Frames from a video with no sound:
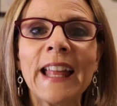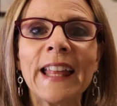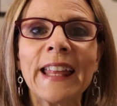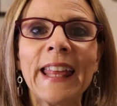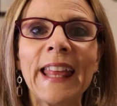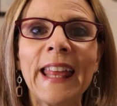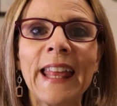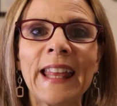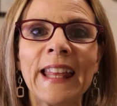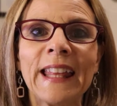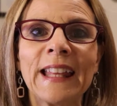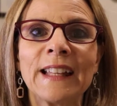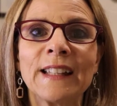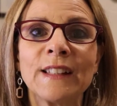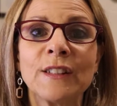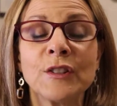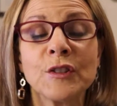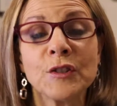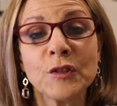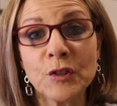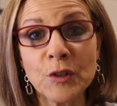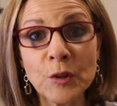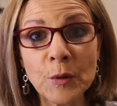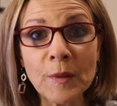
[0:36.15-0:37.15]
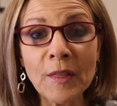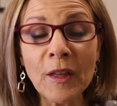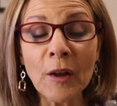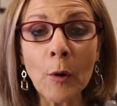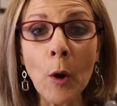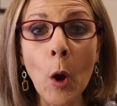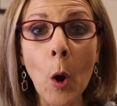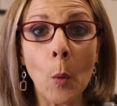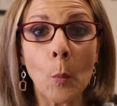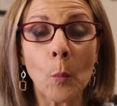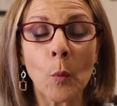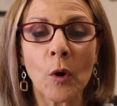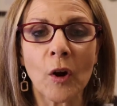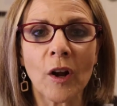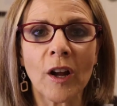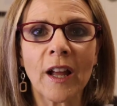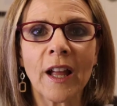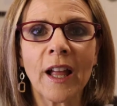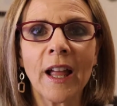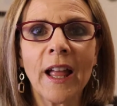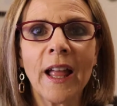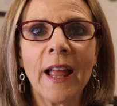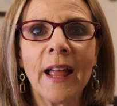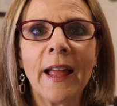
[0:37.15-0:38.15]
can do their
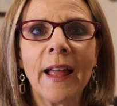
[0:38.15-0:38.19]
homework,